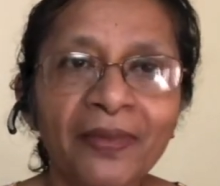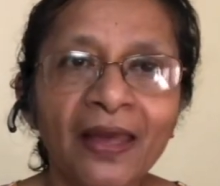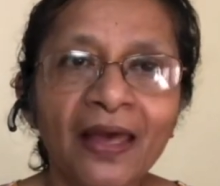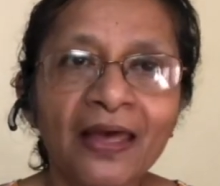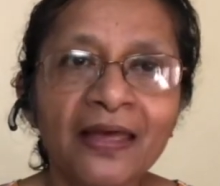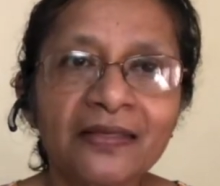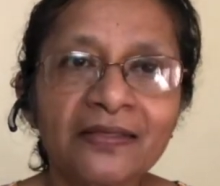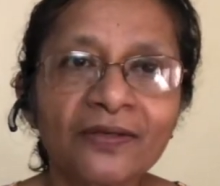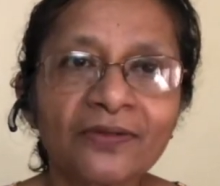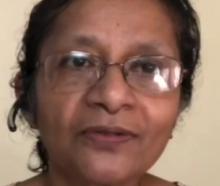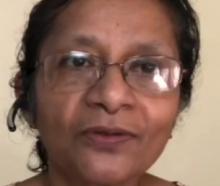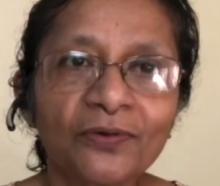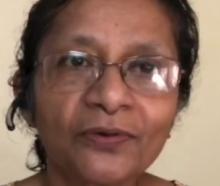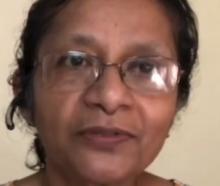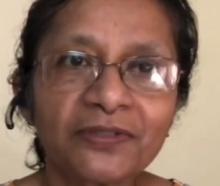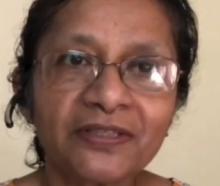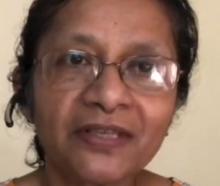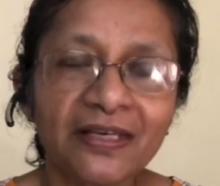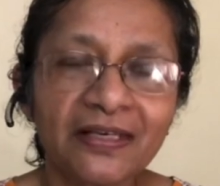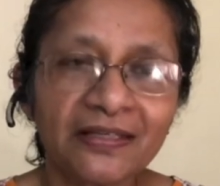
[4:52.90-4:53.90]
So those
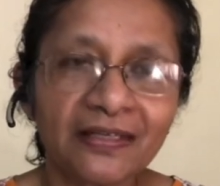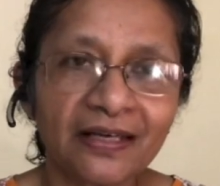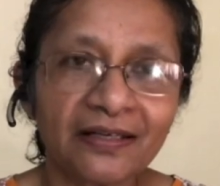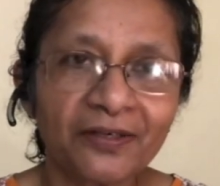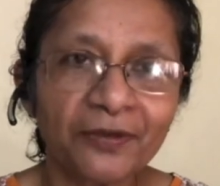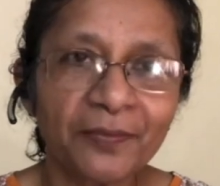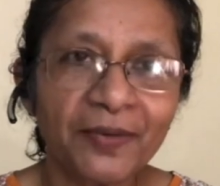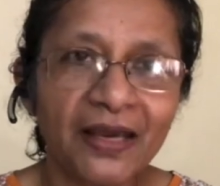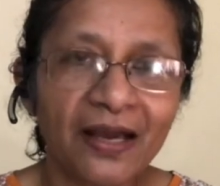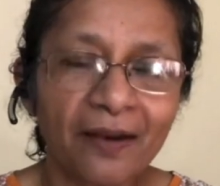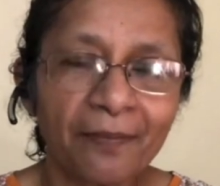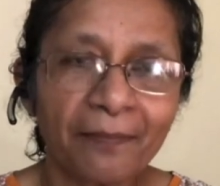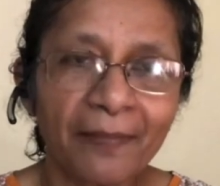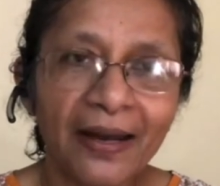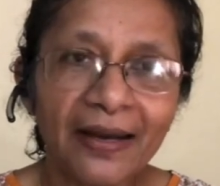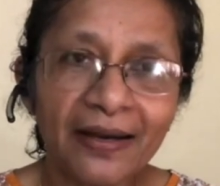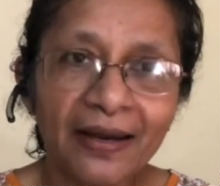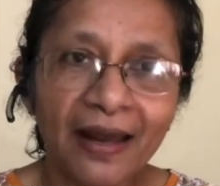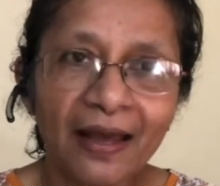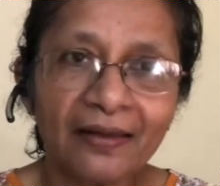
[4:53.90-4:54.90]
things are to be
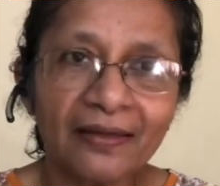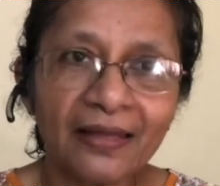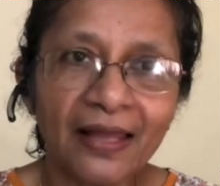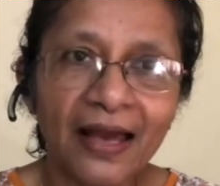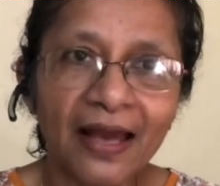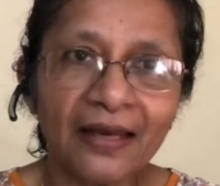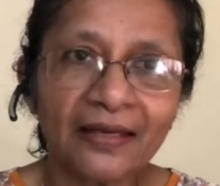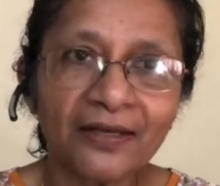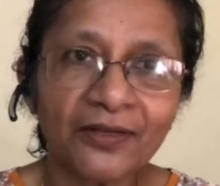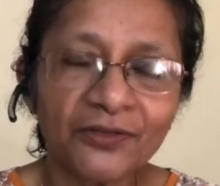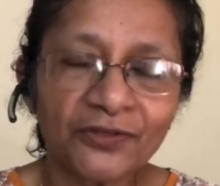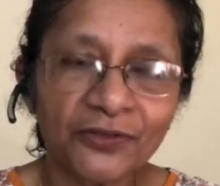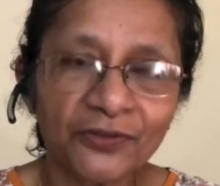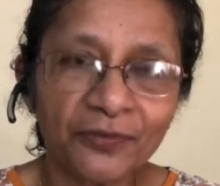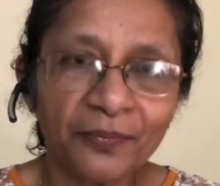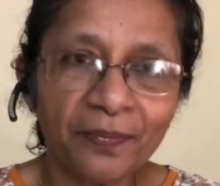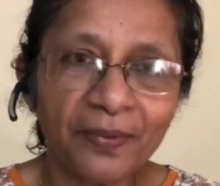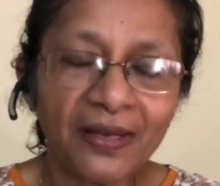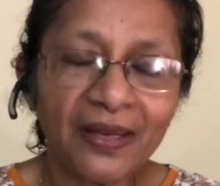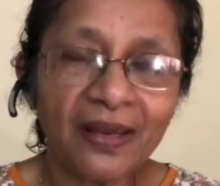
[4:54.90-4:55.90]
combined and that should
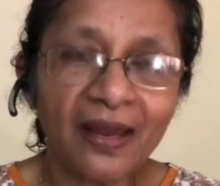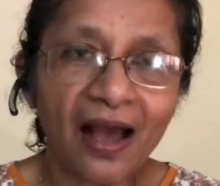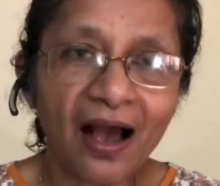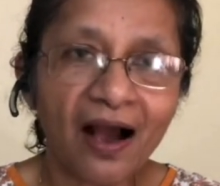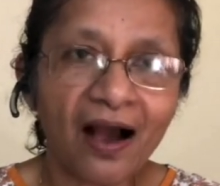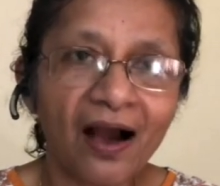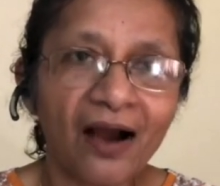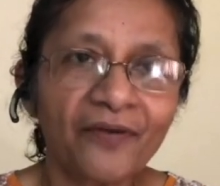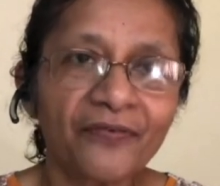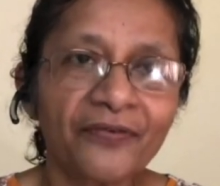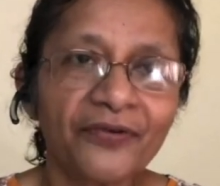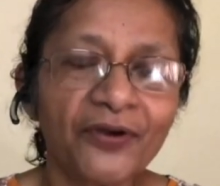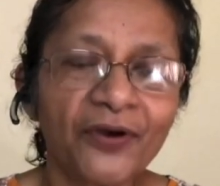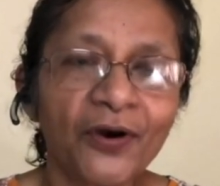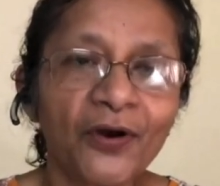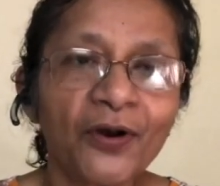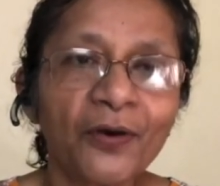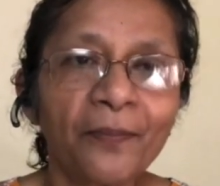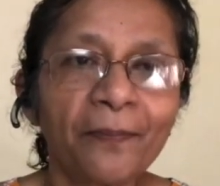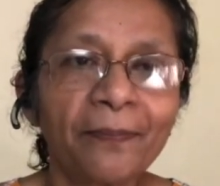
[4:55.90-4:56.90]
be half your
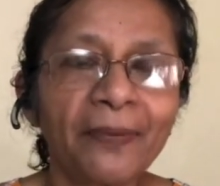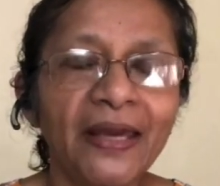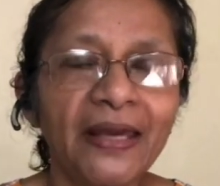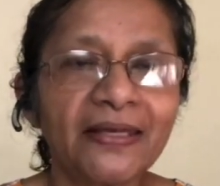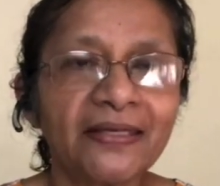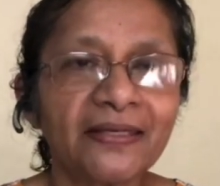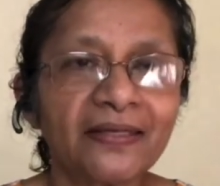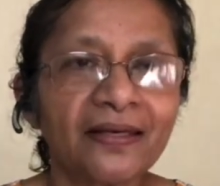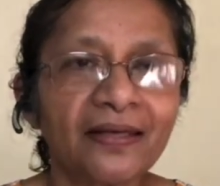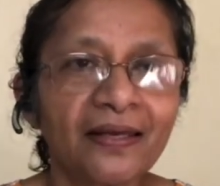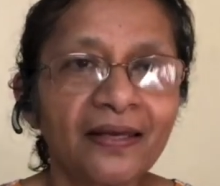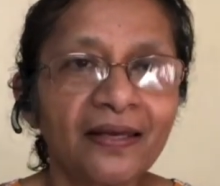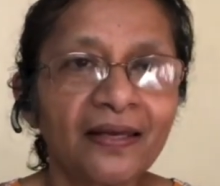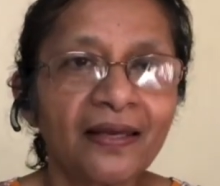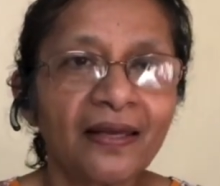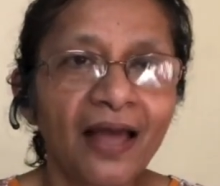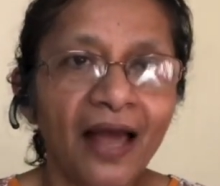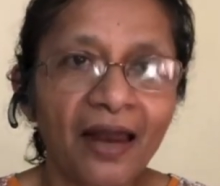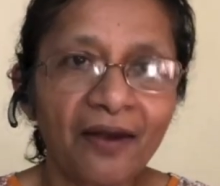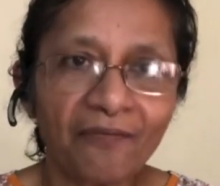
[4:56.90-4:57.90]
plate.
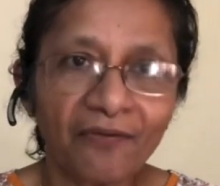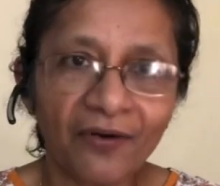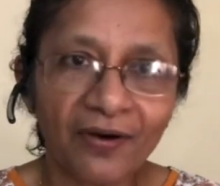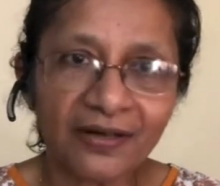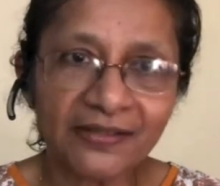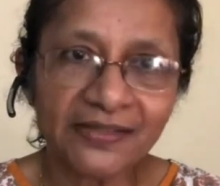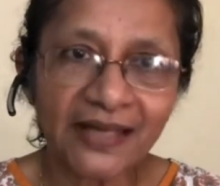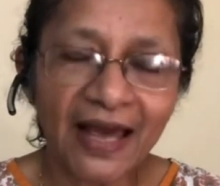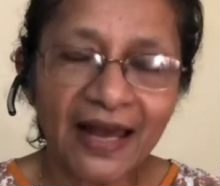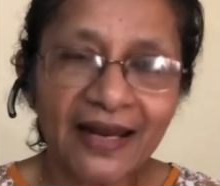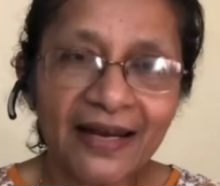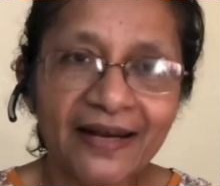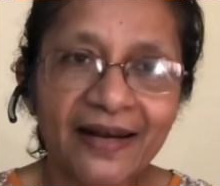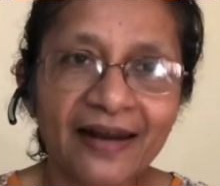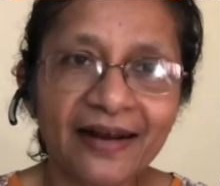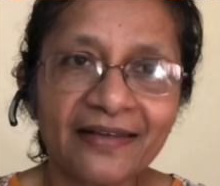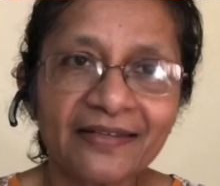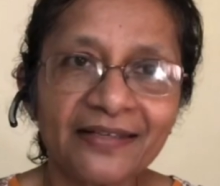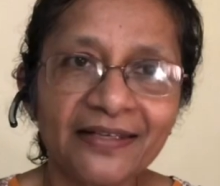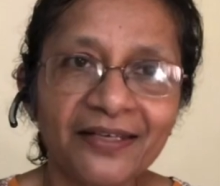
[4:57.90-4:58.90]
And for a salad
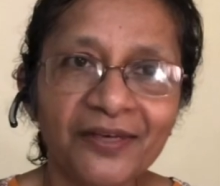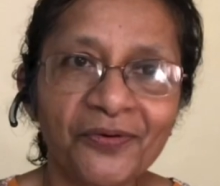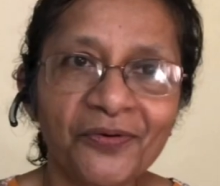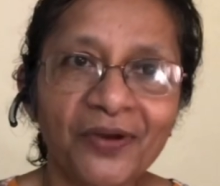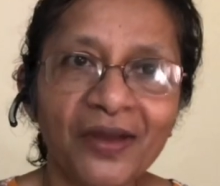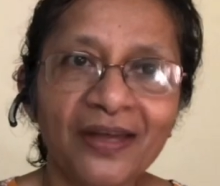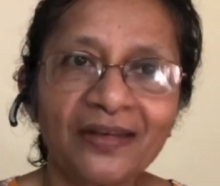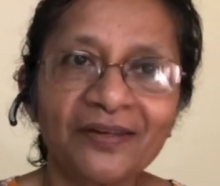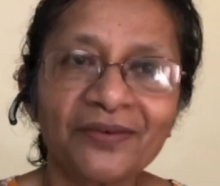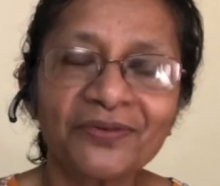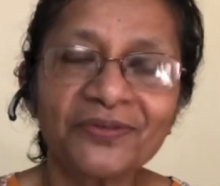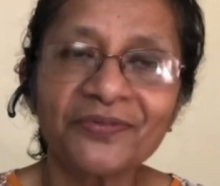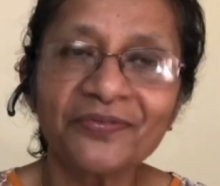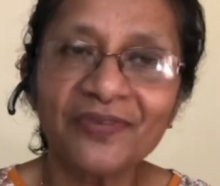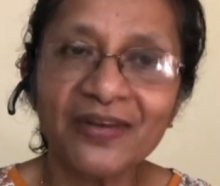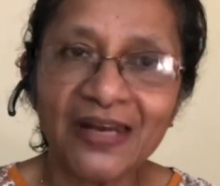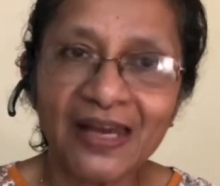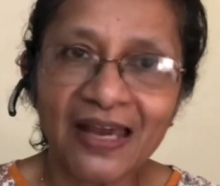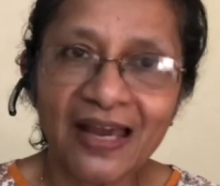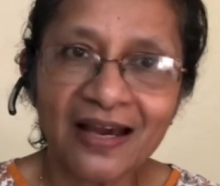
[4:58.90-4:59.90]
dressing, you can use
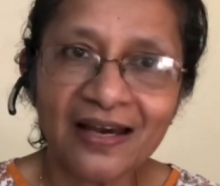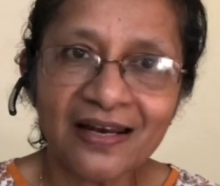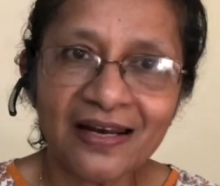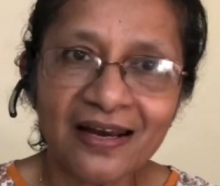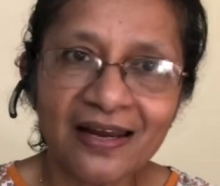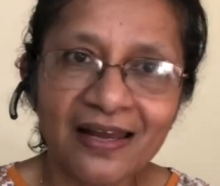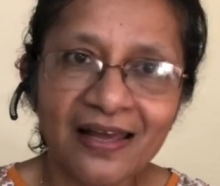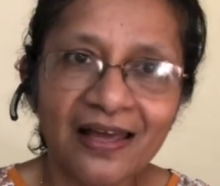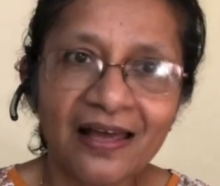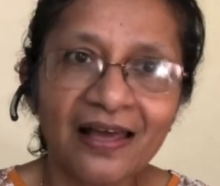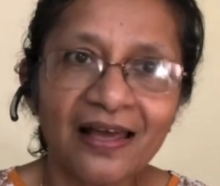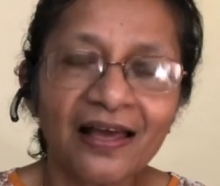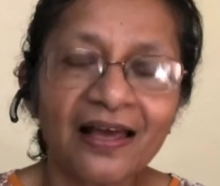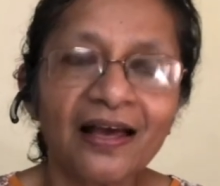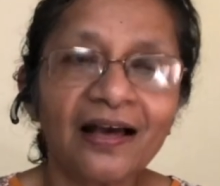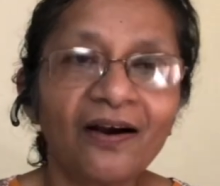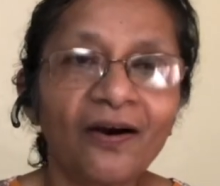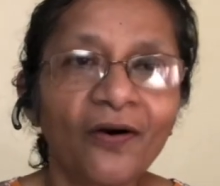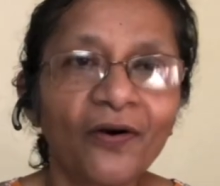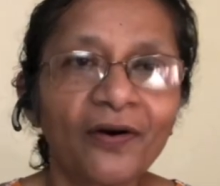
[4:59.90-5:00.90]
vinegar
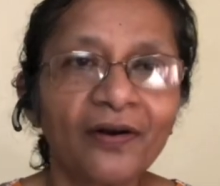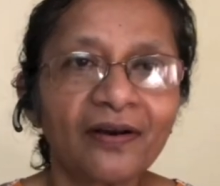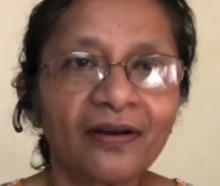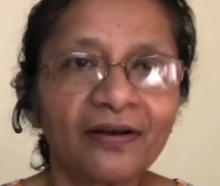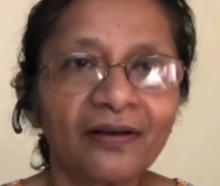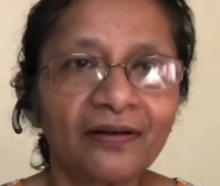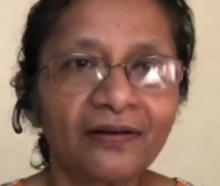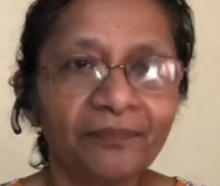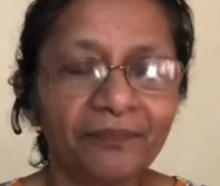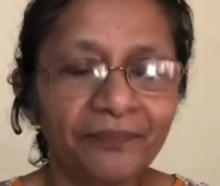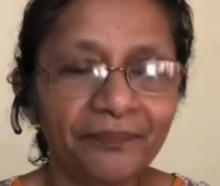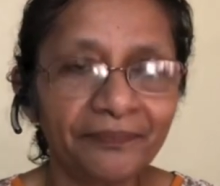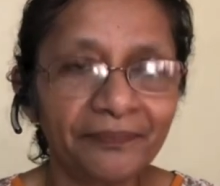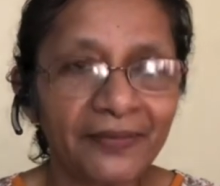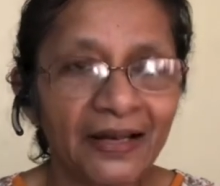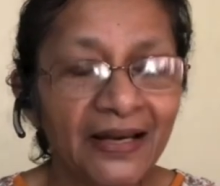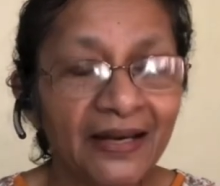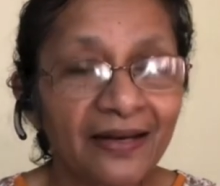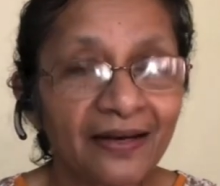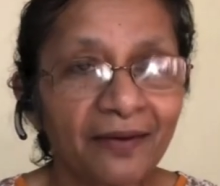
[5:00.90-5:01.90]
or uh, a
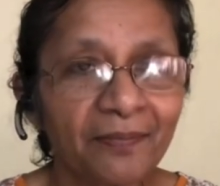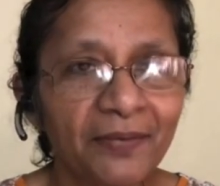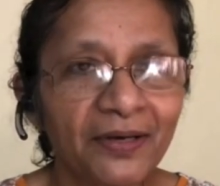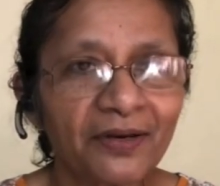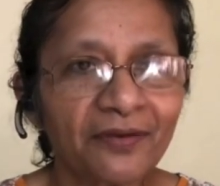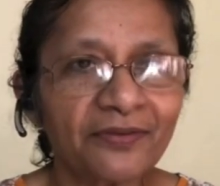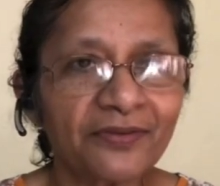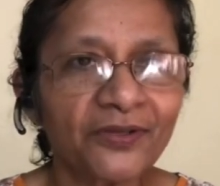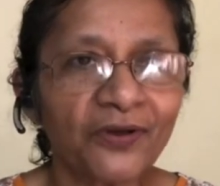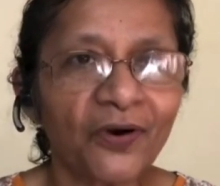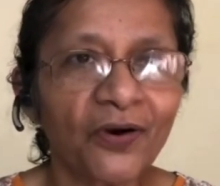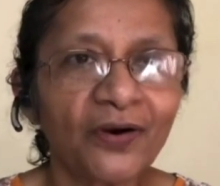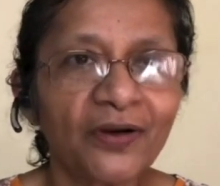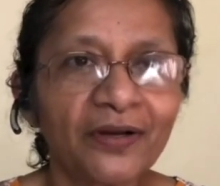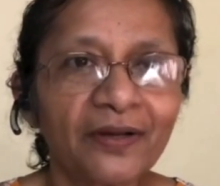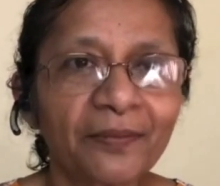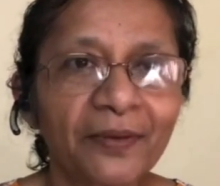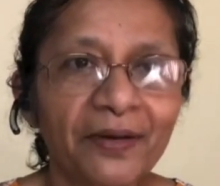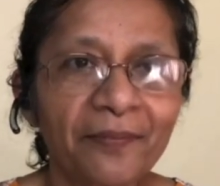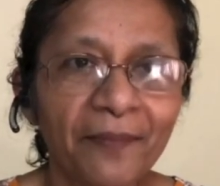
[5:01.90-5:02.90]
little bit of salt
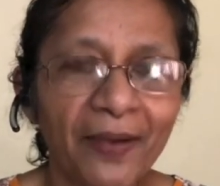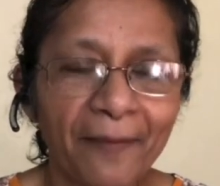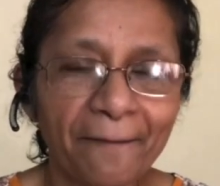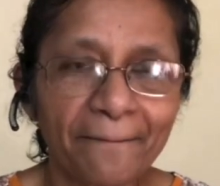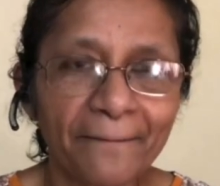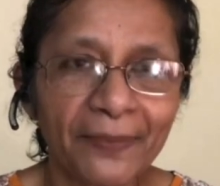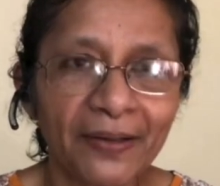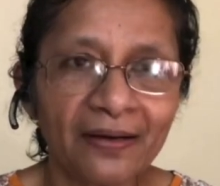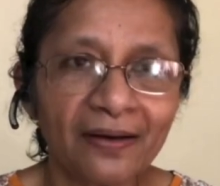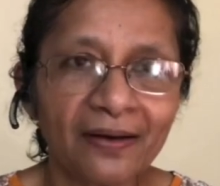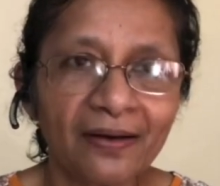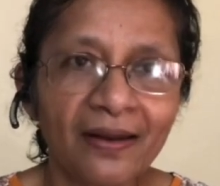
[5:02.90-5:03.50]
and pepper